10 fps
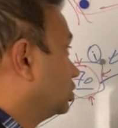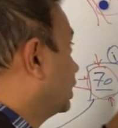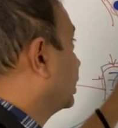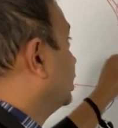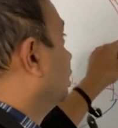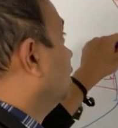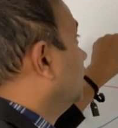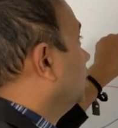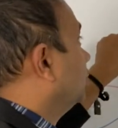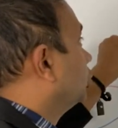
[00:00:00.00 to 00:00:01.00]
Second
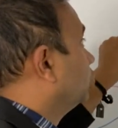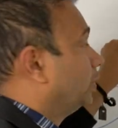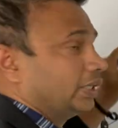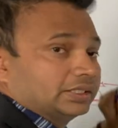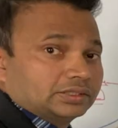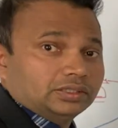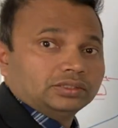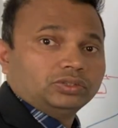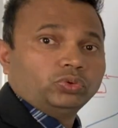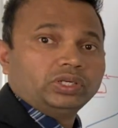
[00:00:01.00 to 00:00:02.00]
improvement is the
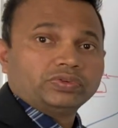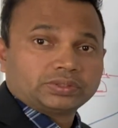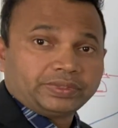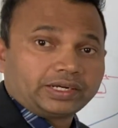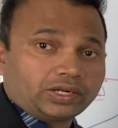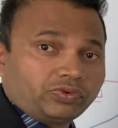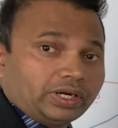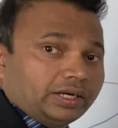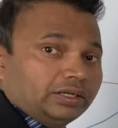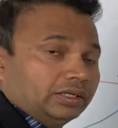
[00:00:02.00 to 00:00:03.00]
no investment
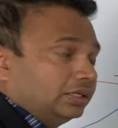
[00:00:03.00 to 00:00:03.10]
required.